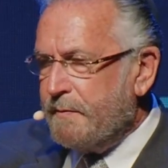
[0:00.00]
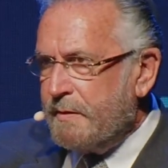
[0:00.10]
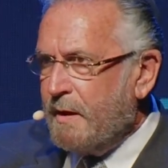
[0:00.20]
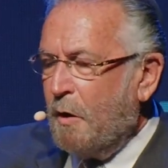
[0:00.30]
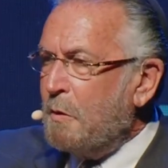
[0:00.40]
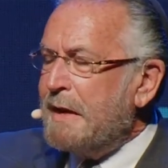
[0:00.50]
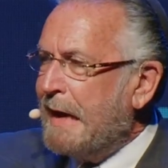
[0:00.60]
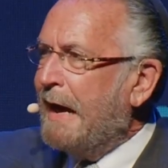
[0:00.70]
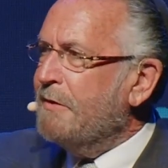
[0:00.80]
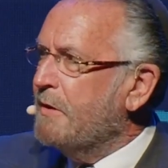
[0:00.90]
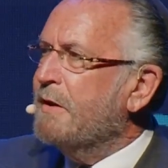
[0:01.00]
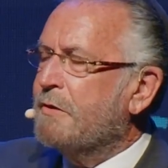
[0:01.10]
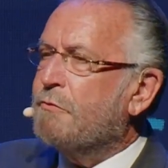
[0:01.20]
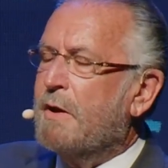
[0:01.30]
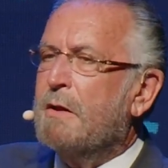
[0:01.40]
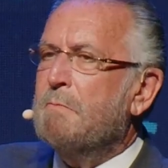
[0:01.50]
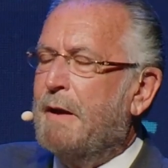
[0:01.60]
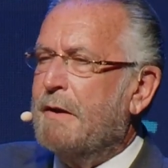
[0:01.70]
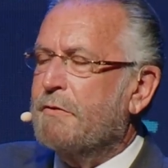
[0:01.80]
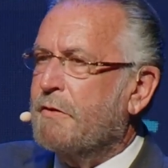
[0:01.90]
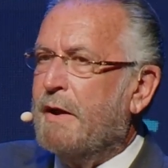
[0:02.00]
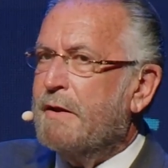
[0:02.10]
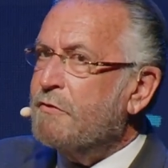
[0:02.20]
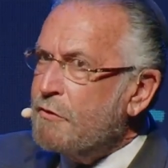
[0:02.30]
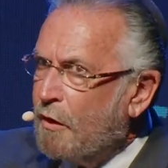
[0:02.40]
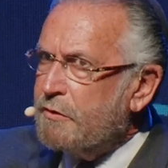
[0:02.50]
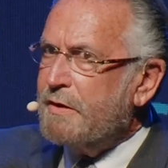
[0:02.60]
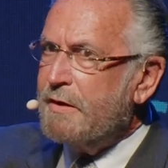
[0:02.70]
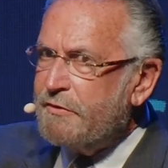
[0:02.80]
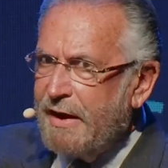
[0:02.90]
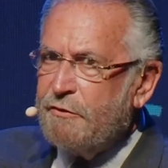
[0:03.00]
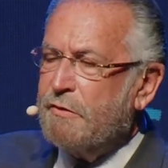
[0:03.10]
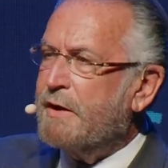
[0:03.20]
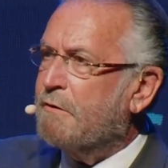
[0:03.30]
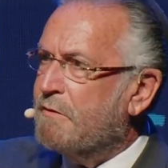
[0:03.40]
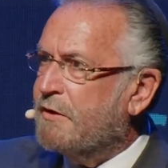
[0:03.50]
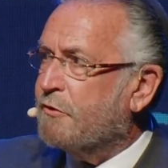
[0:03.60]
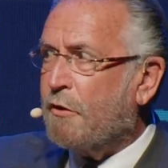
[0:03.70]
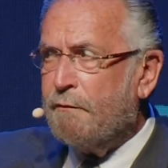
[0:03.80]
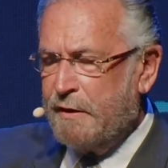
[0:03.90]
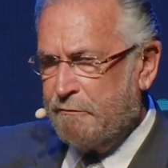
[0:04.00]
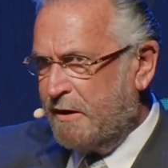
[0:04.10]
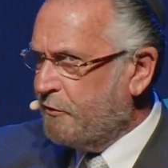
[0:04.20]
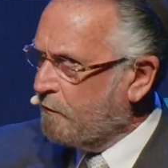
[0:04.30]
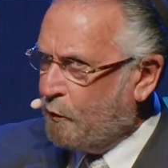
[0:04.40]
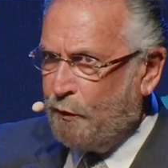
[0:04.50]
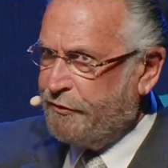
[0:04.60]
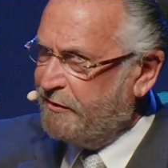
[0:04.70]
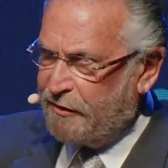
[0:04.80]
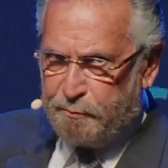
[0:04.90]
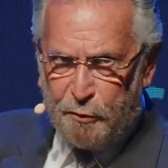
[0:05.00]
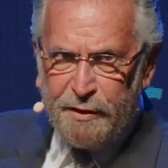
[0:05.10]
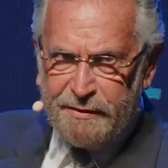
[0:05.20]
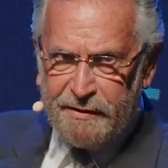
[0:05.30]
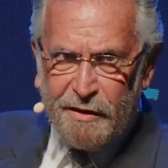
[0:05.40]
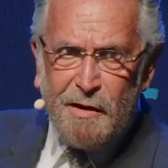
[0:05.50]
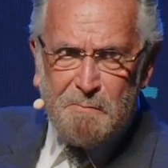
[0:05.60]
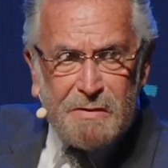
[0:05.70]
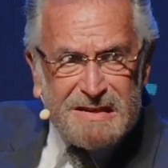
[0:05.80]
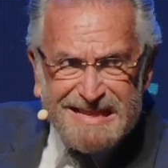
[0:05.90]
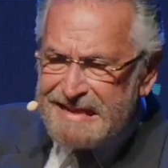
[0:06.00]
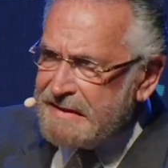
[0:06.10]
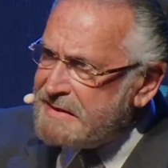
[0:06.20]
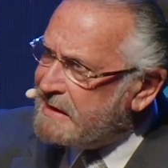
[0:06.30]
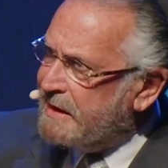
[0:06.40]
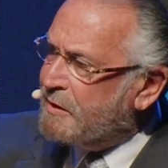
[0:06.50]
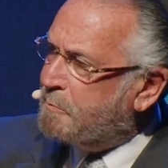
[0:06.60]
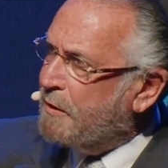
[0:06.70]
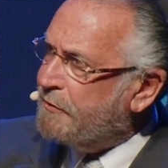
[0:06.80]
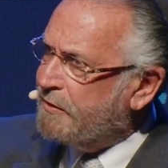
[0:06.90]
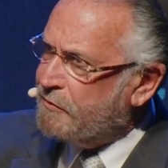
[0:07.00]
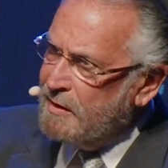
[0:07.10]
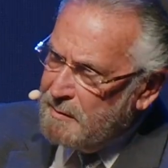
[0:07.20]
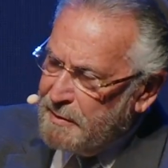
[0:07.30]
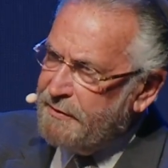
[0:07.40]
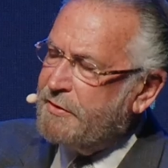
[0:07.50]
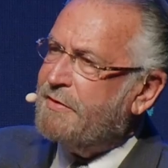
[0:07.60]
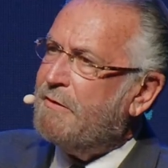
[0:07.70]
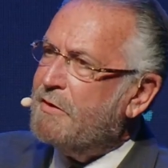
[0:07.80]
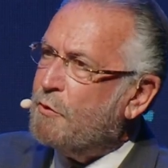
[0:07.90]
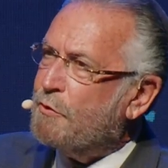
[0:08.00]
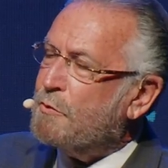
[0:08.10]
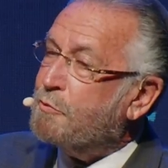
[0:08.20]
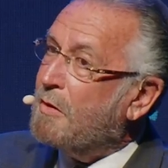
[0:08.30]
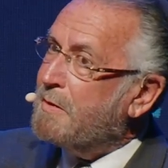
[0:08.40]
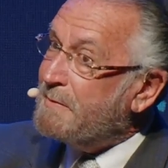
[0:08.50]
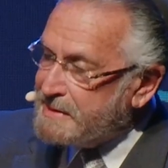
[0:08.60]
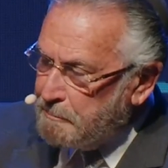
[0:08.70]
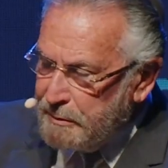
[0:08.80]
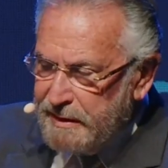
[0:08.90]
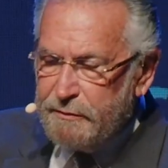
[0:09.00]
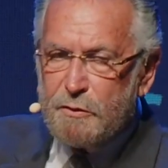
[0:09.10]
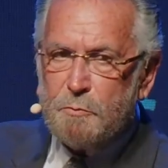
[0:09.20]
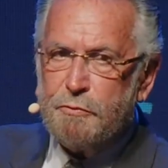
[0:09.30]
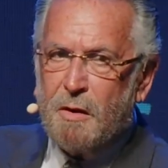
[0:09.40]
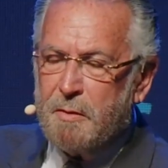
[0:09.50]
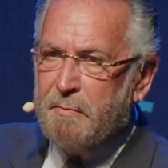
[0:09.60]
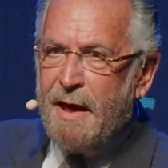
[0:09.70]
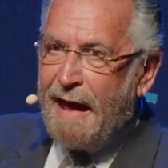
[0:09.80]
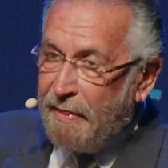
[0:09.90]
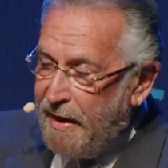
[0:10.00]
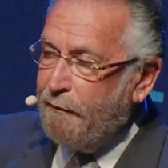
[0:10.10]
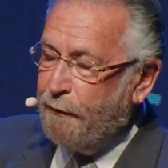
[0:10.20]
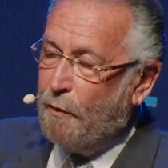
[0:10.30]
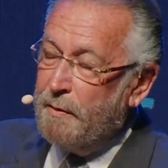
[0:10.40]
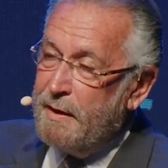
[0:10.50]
the Holy Land, in Israel, Palestine, is not essentially a religious conflict. Religion, of course, is exploited mercilessly in the process, but it's a territorial problem, it's a political problem. And therefore,